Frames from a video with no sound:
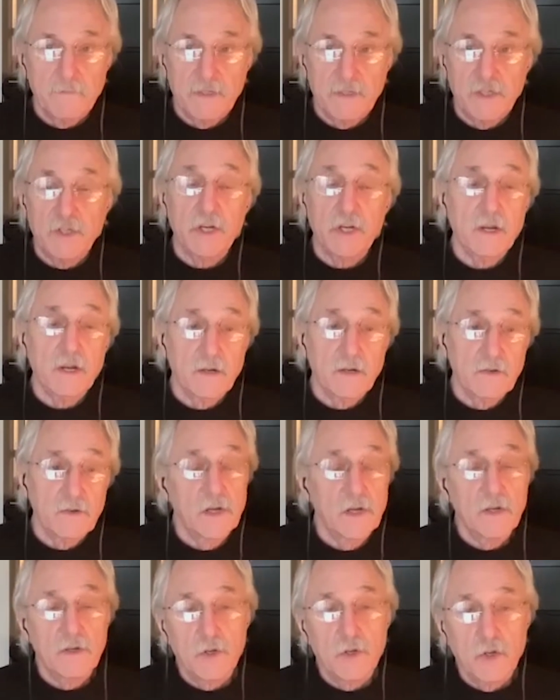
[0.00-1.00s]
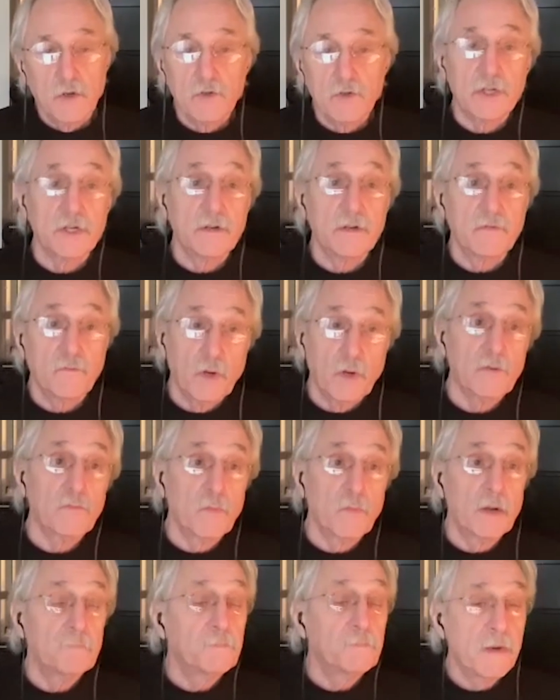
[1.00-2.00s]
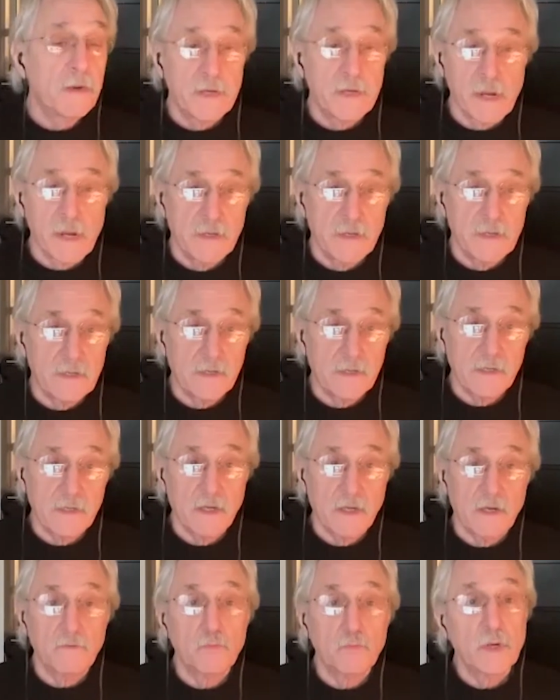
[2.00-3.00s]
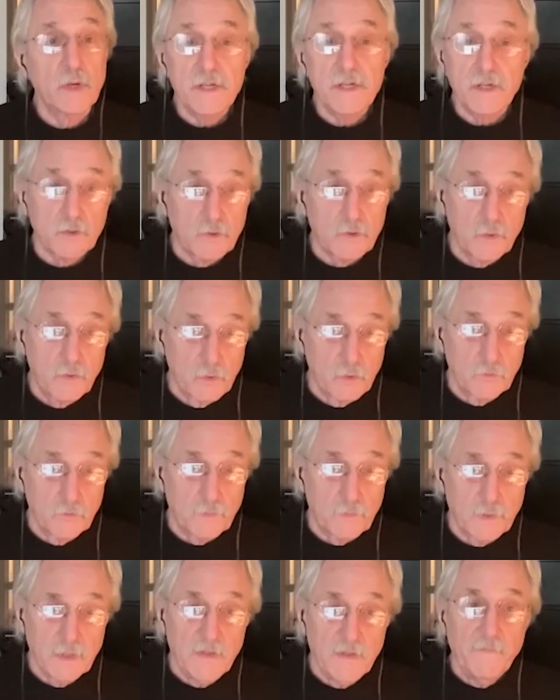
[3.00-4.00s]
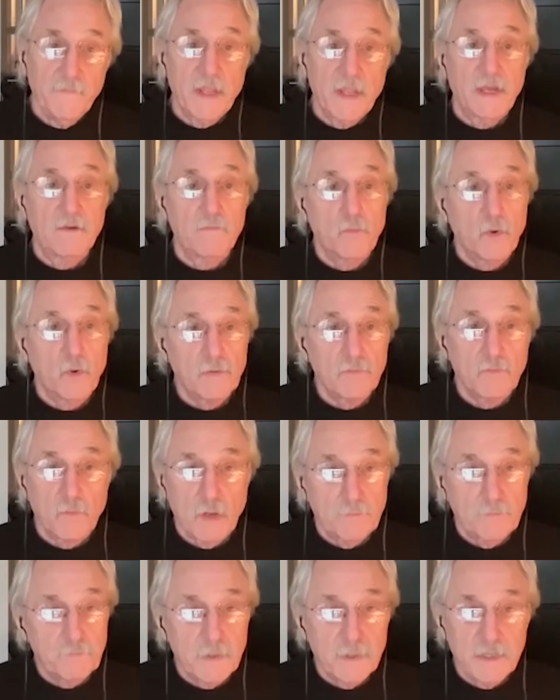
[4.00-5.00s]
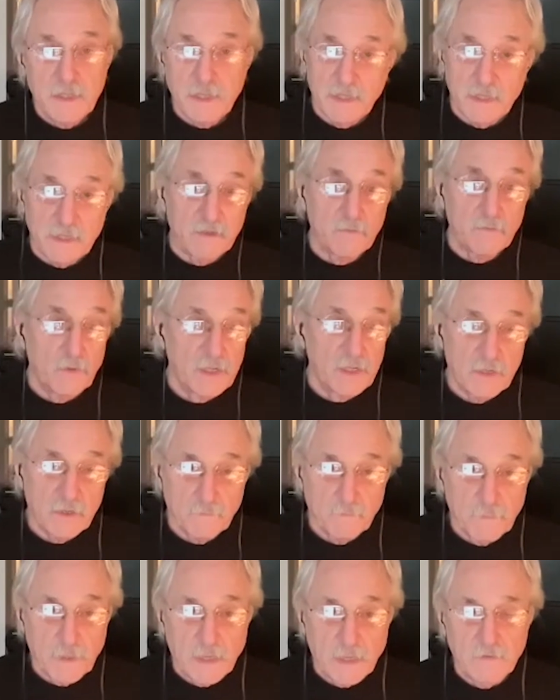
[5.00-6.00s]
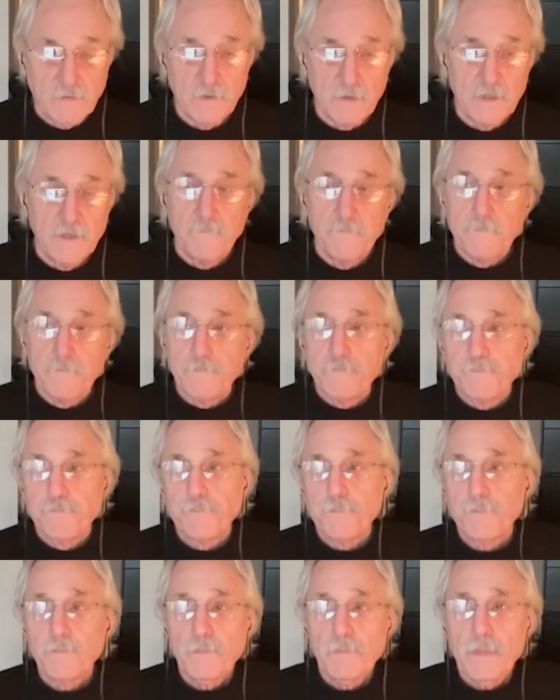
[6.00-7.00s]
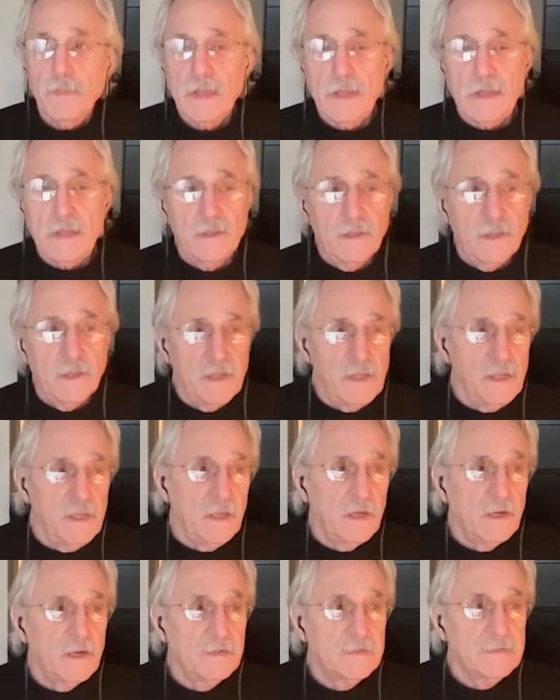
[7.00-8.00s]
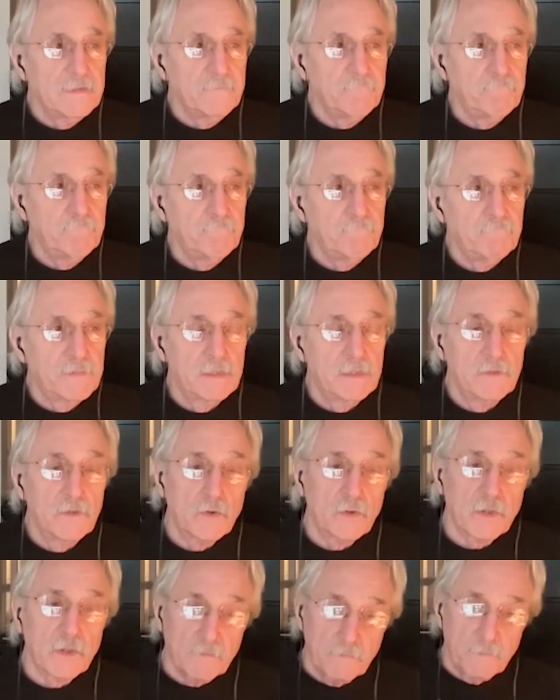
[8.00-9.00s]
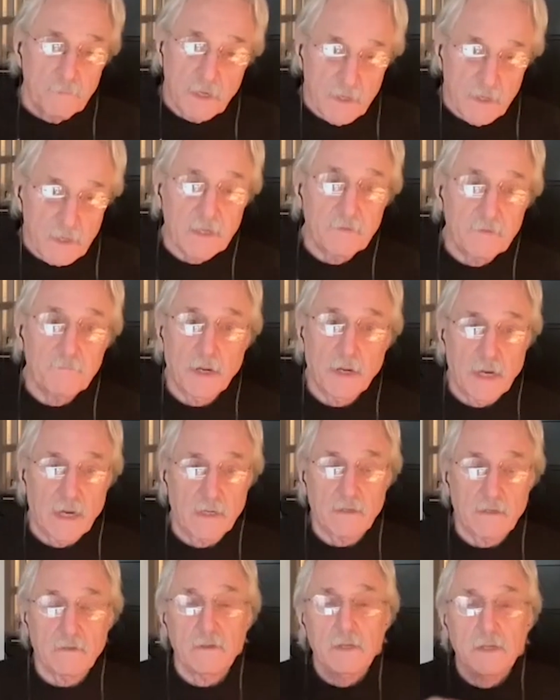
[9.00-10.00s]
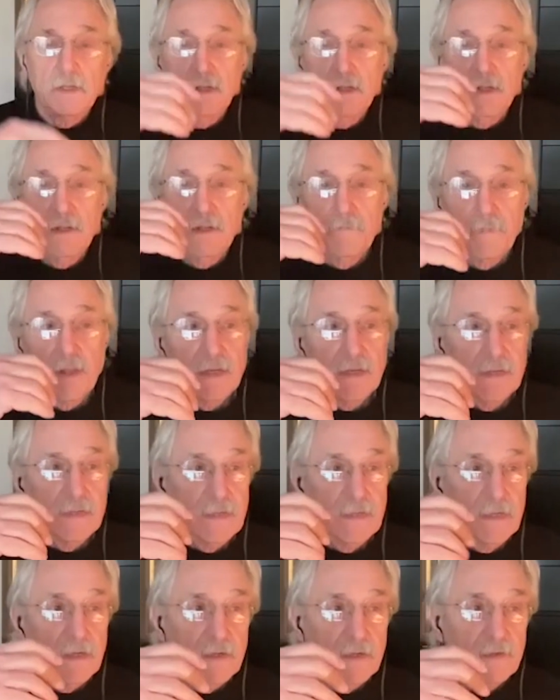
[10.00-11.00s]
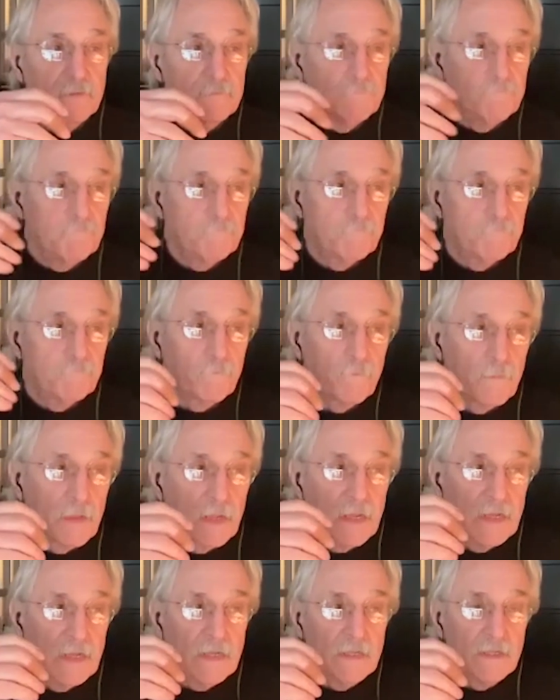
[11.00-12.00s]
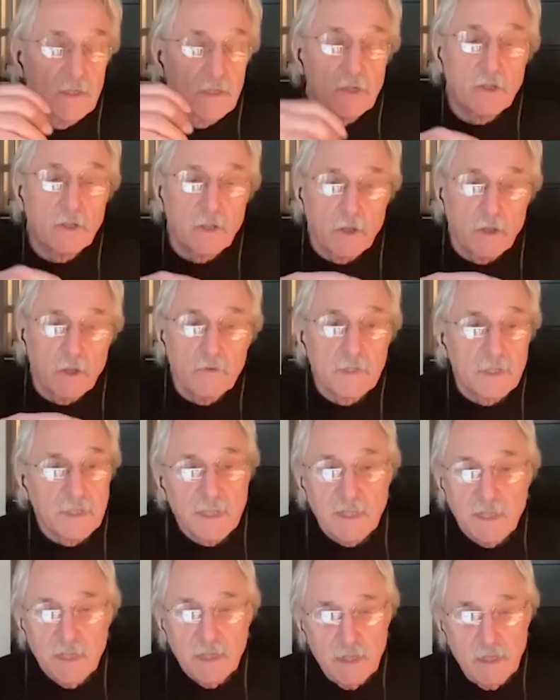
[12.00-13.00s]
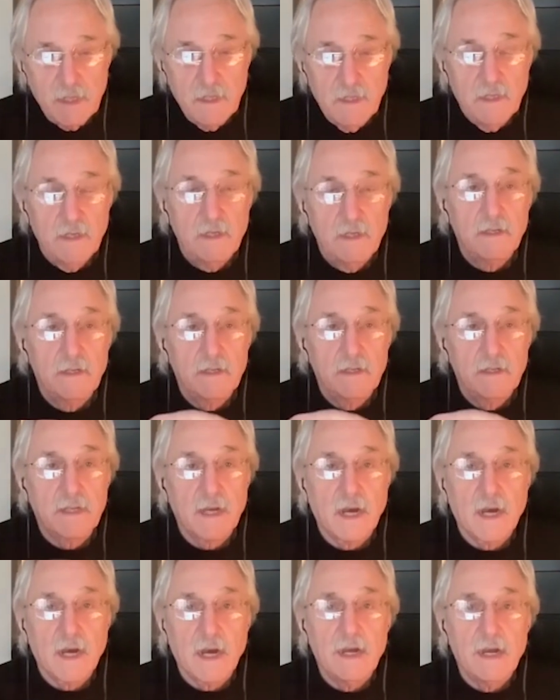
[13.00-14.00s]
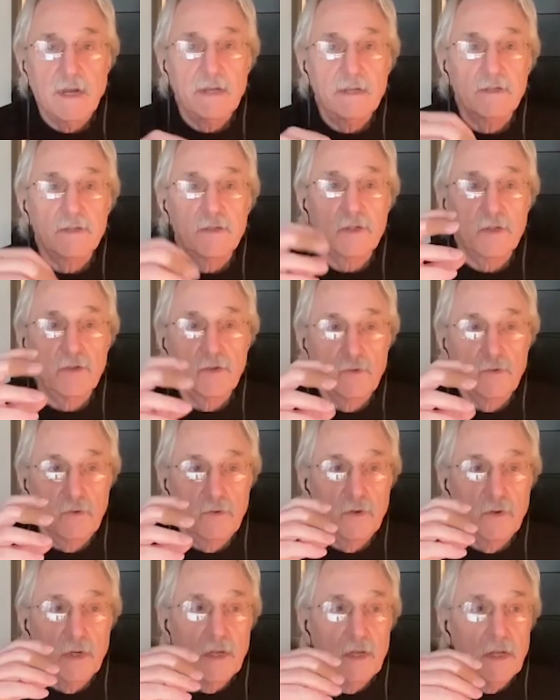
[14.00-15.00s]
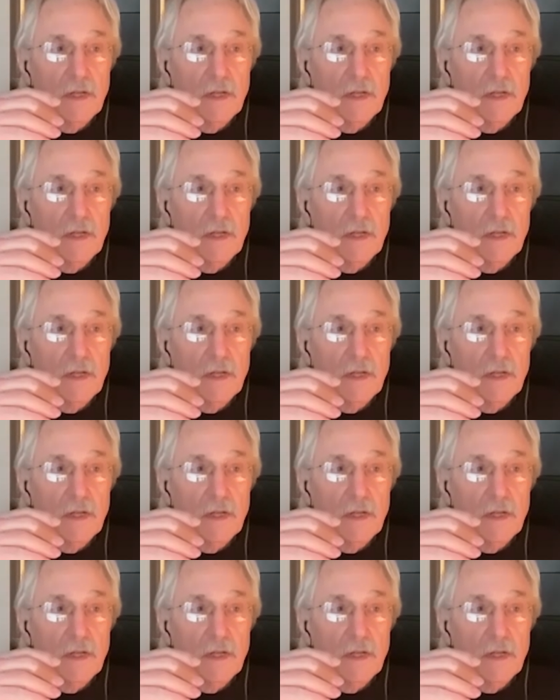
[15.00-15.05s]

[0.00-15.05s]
shared notion of what represents a racial group and what represents a racial boundary. The North American model is closely tied to